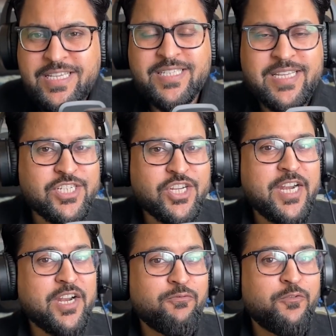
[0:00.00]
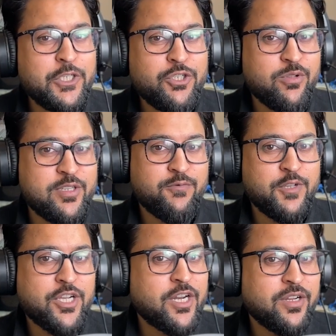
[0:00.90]
such kind of visuals
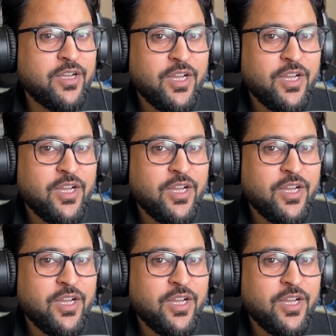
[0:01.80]
which are